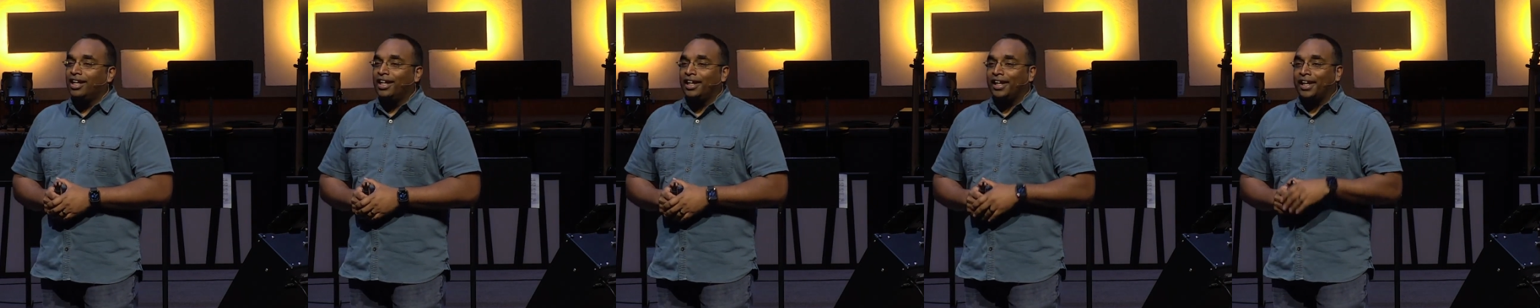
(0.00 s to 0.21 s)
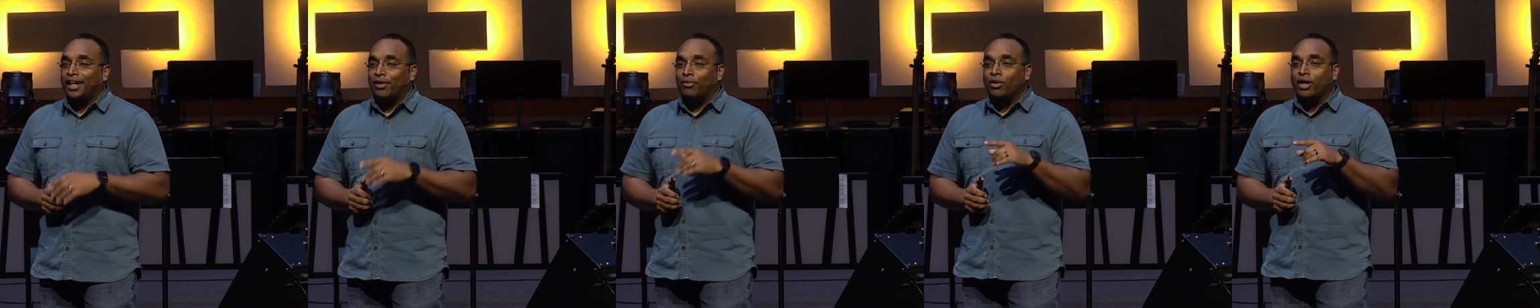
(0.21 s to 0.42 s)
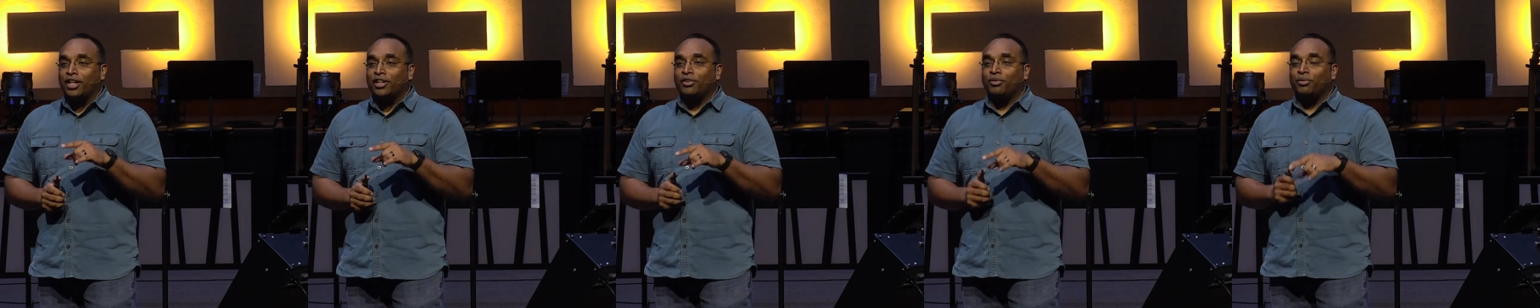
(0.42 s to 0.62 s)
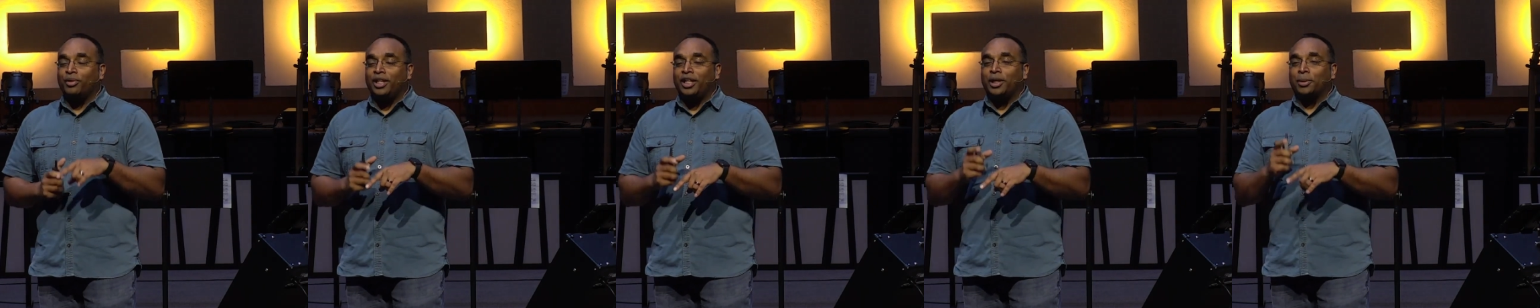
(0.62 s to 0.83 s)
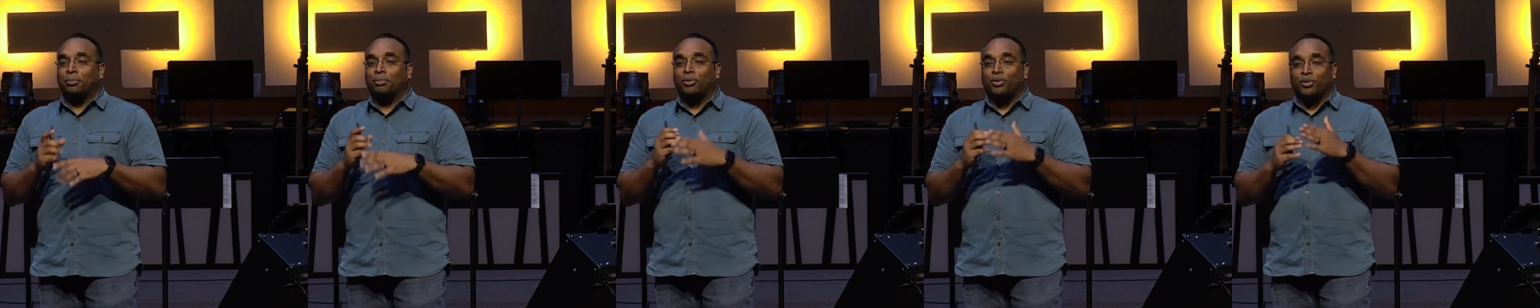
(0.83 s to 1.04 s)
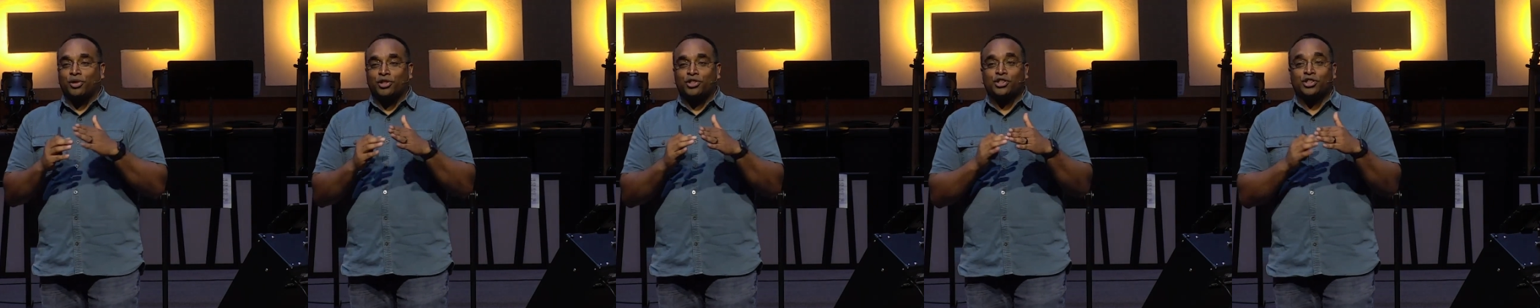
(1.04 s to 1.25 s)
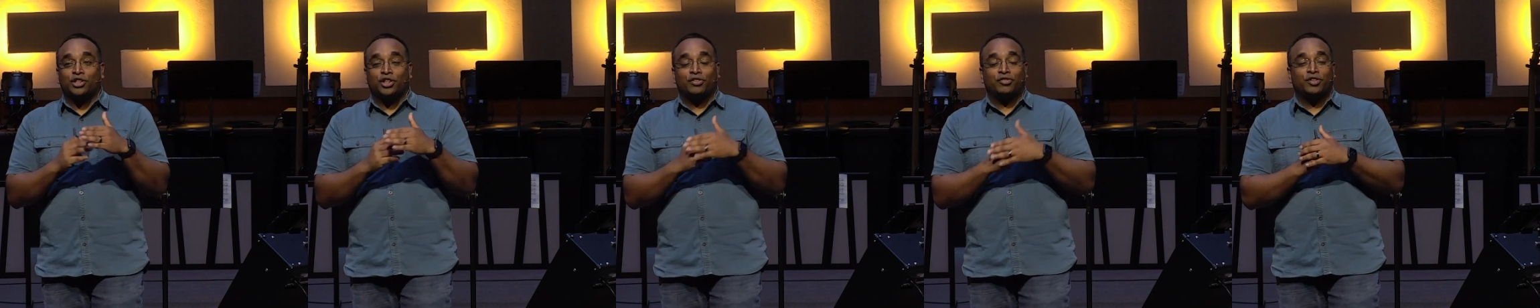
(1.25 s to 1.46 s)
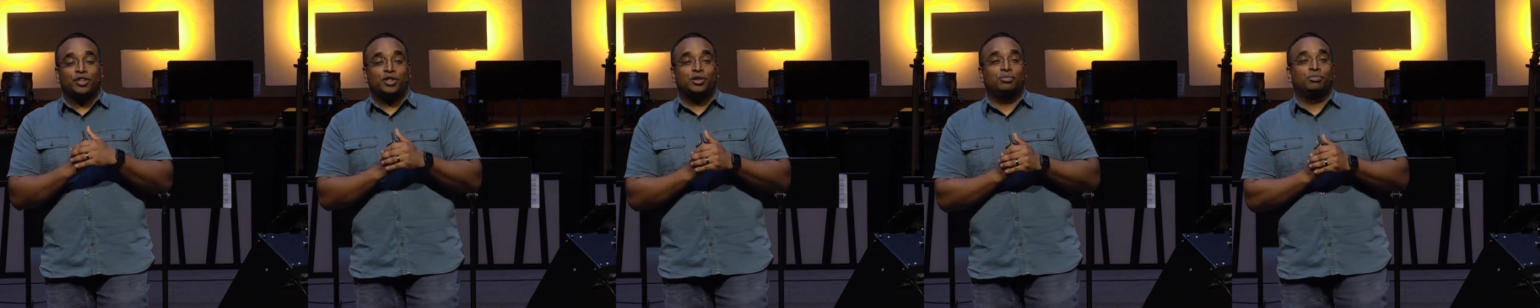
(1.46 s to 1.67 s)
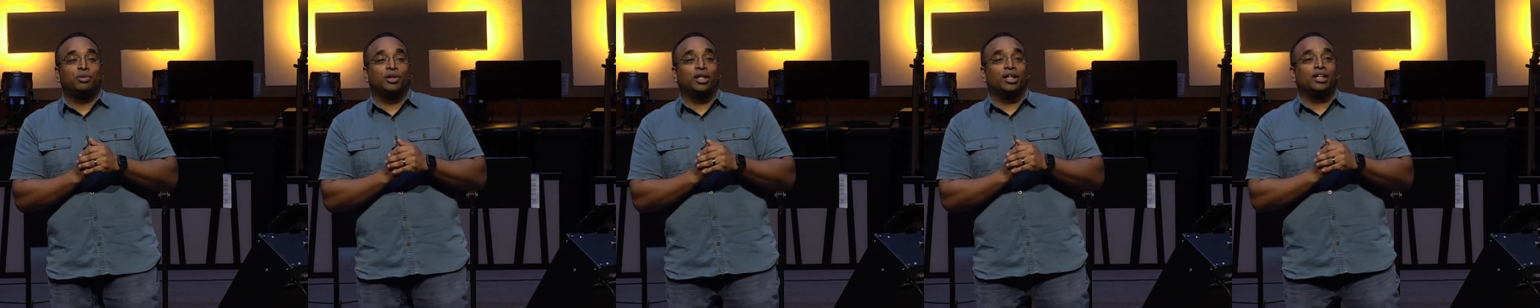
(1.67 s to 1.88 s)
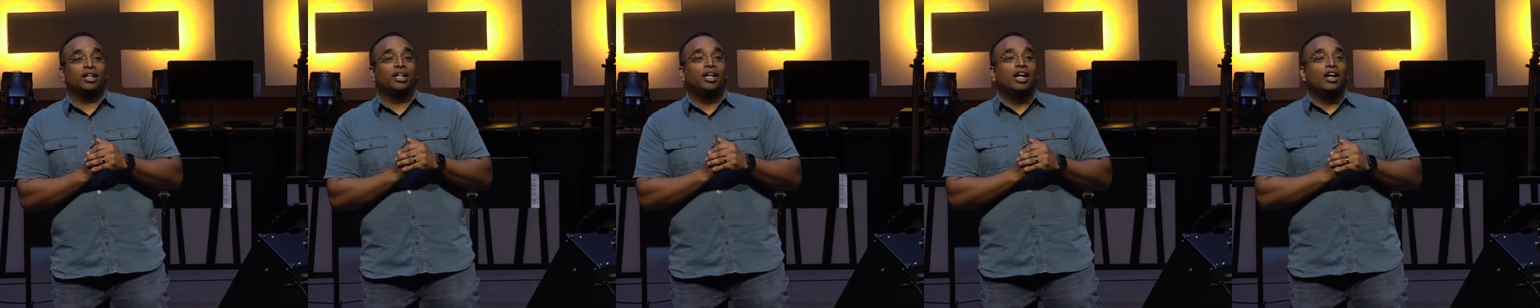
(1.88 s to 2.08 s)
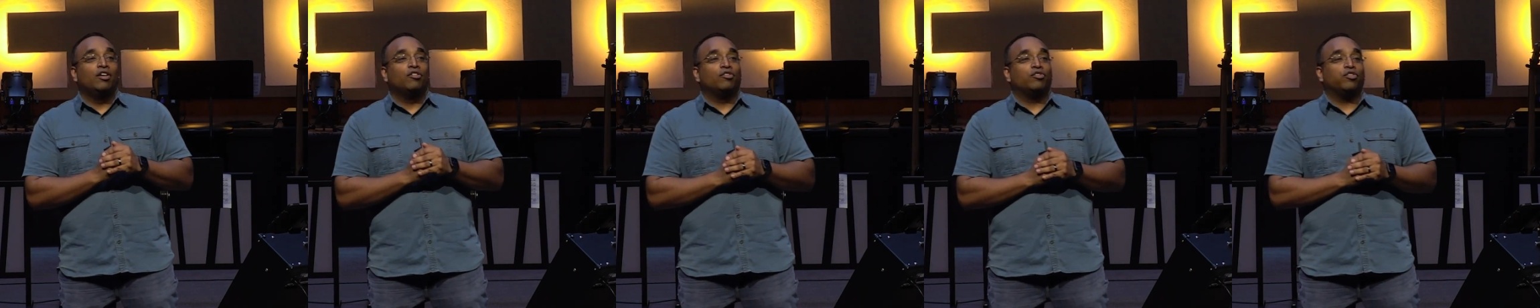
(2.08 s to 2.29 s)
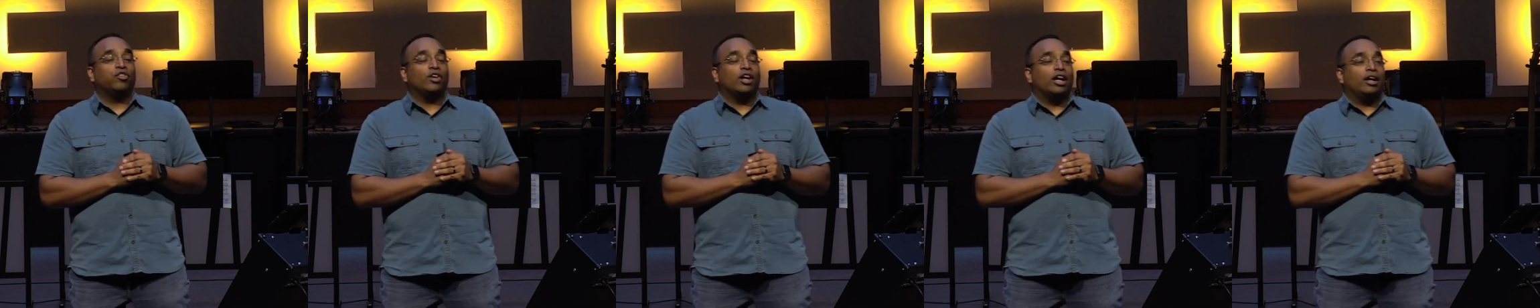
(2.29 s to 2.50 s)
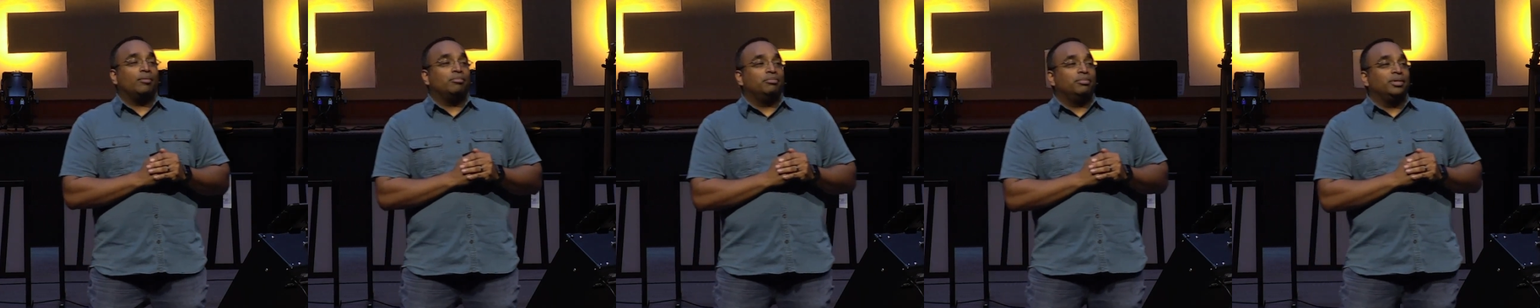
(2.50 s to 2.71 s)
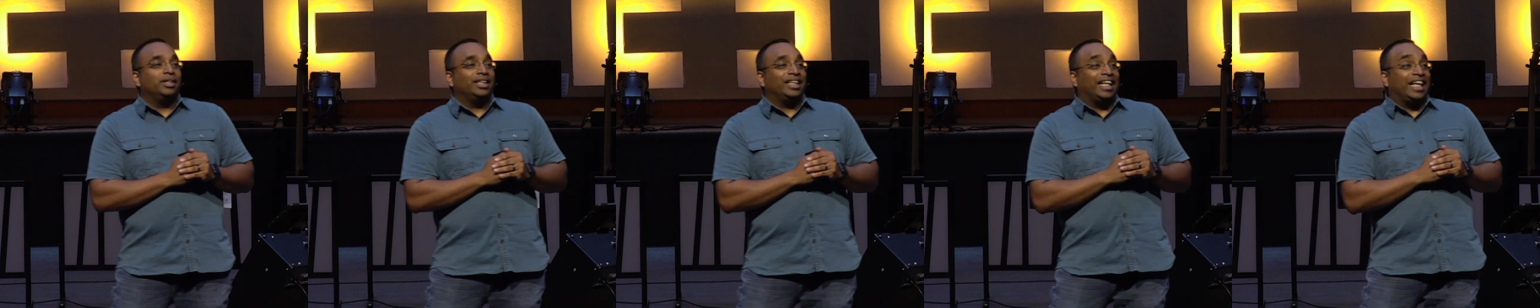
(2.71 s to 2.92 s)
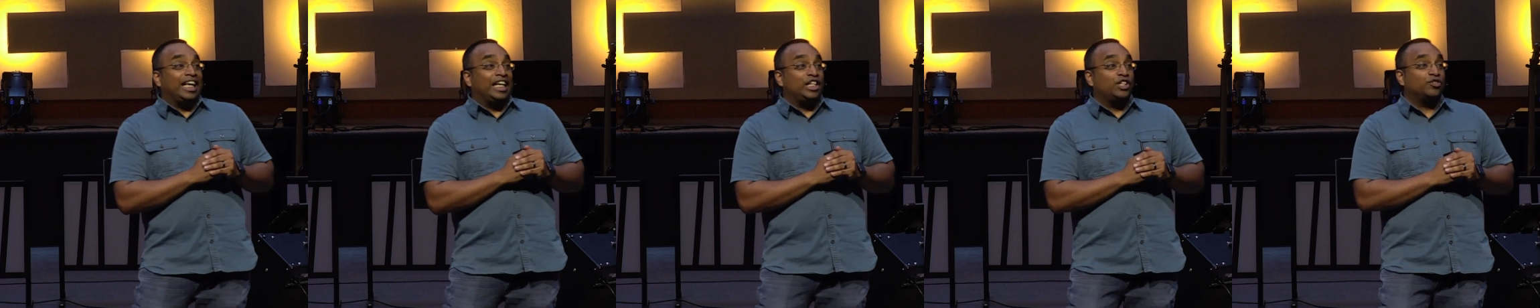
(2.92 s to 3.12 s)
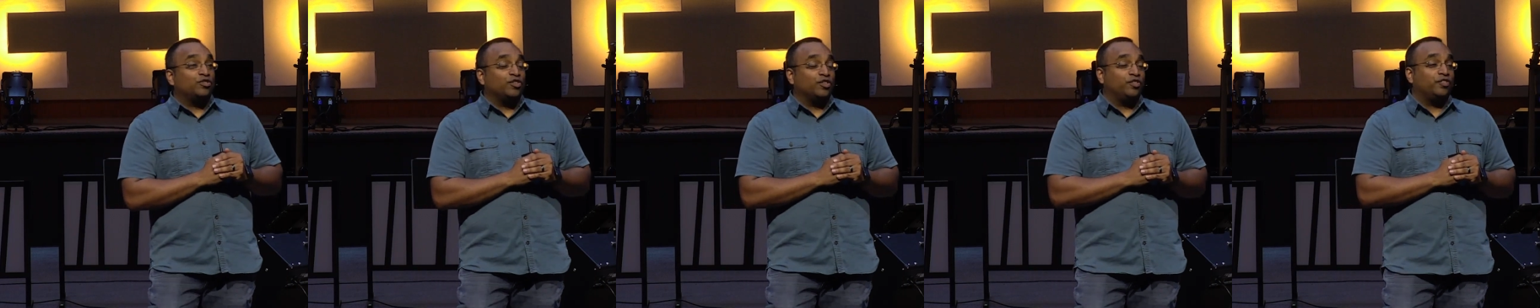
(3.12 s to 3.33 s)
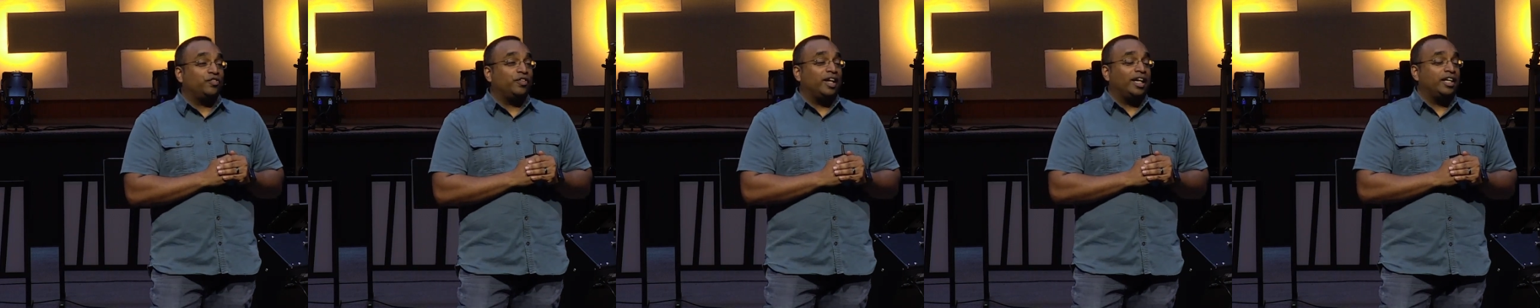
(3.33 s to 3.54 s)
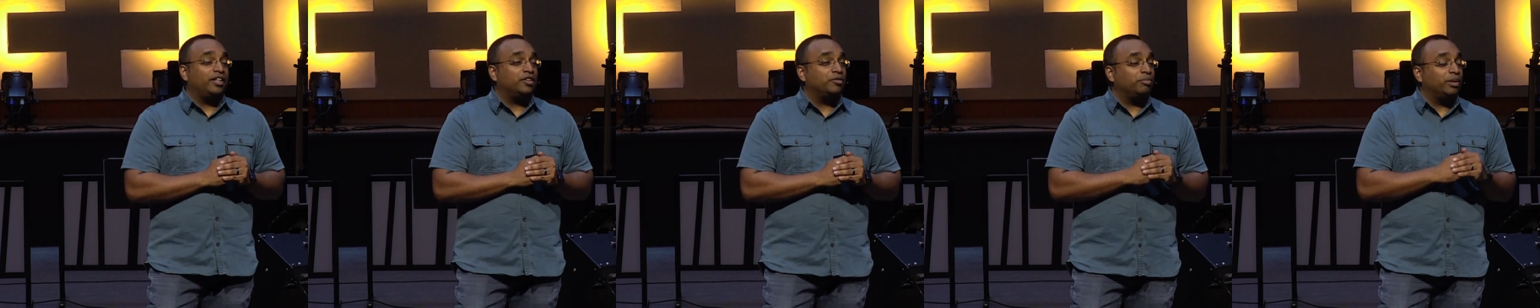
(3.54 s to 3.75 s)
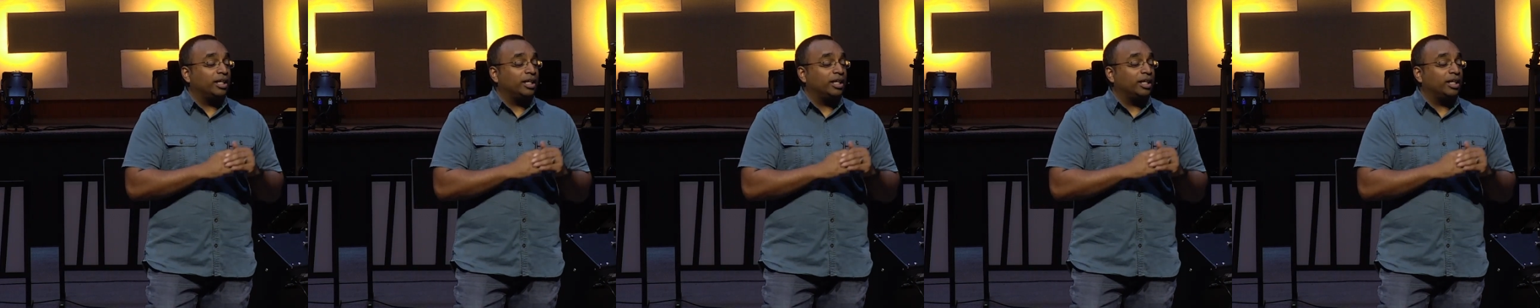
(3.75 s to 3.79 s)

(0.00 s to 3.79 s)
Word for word: And I want to read a portion of his book from Case for Faith,